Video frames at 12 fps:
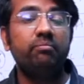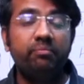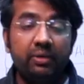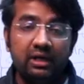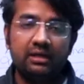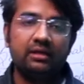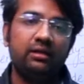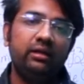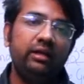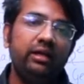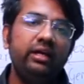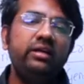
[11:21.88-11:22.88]
But
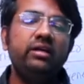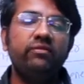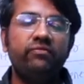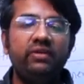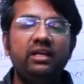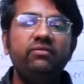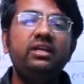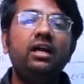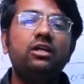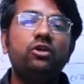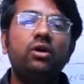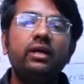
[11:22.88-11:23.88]
when we are
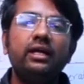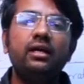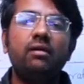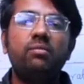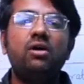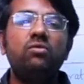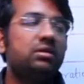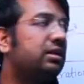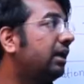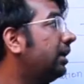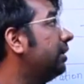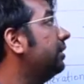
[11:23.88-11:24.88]
talking about
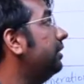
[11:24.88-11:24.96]
the